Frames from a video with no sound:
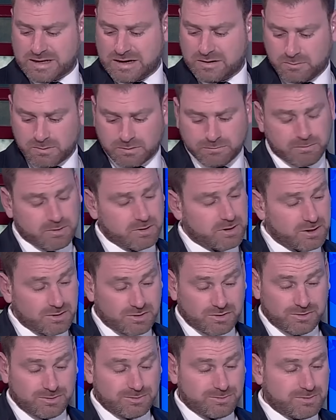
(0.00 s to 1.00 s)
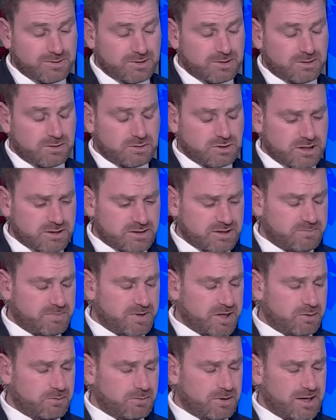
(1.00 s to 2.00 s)
Now, with regard to the
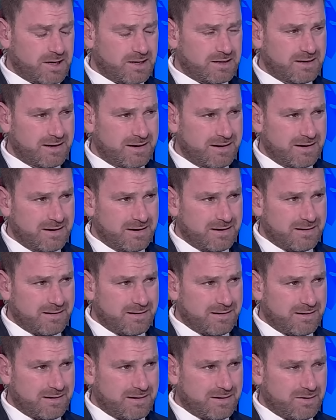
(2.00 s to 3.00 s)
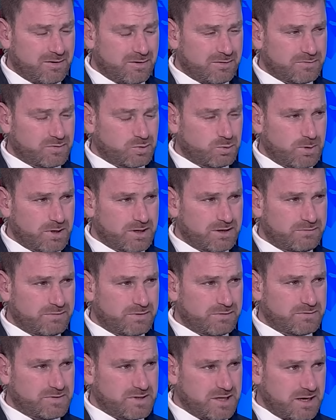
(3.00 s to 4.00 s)
JCPOA of
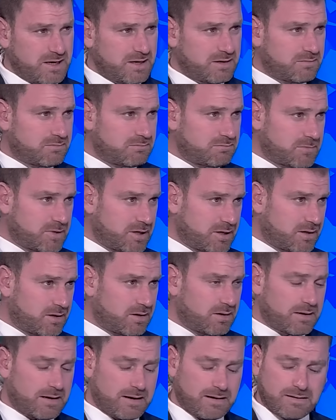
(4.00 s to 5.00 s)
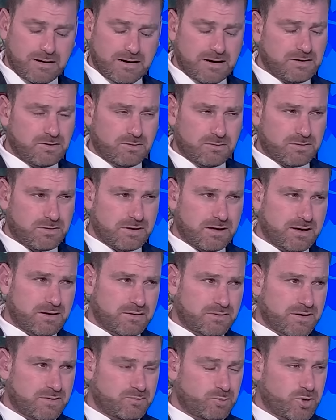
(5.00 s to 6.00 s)
2015, I don't
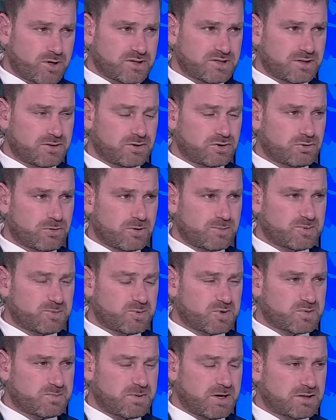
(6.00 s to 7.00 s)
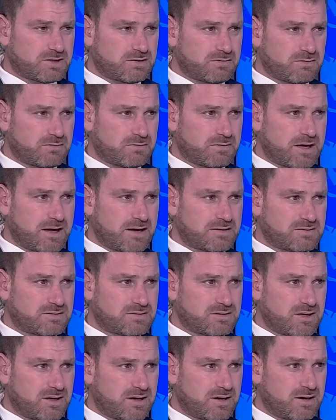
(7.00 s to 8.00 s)
think that President Trump's perspective of
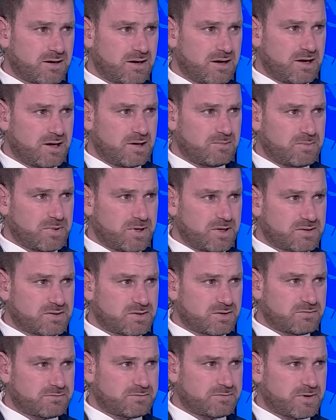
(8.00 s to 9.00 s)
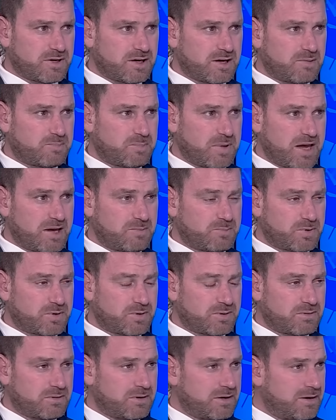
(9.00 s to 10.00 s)
that piece of
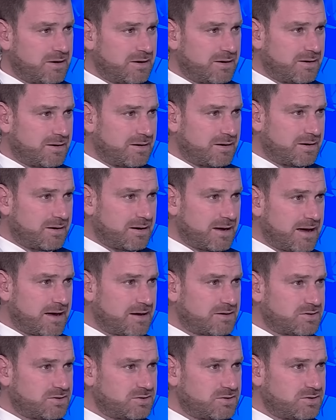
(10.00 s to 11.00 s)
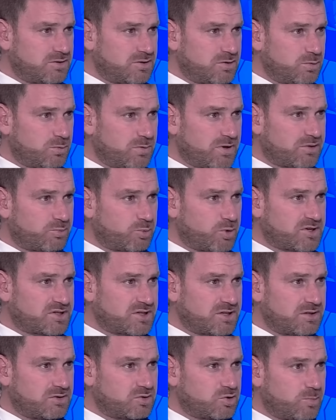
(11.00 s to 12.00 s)
paper had to do with
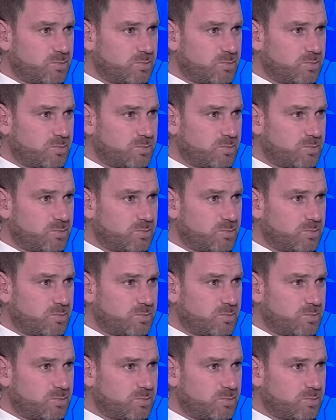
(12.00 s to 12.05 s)
President